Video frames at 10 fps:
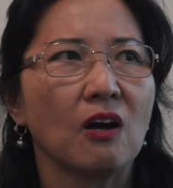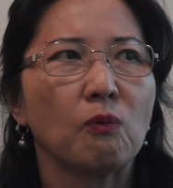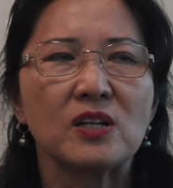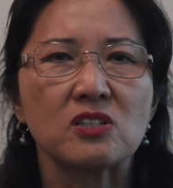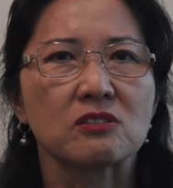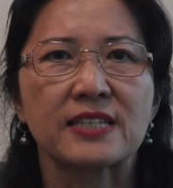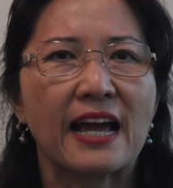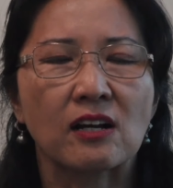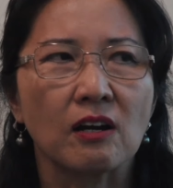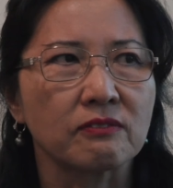What is your
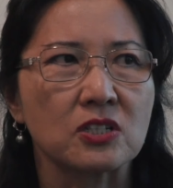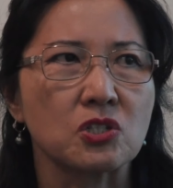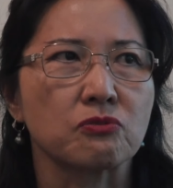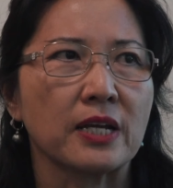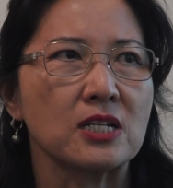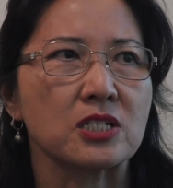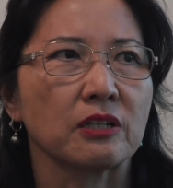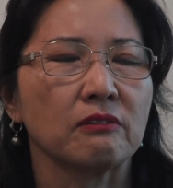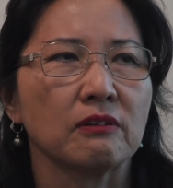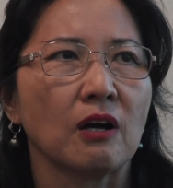debt coverage ratio?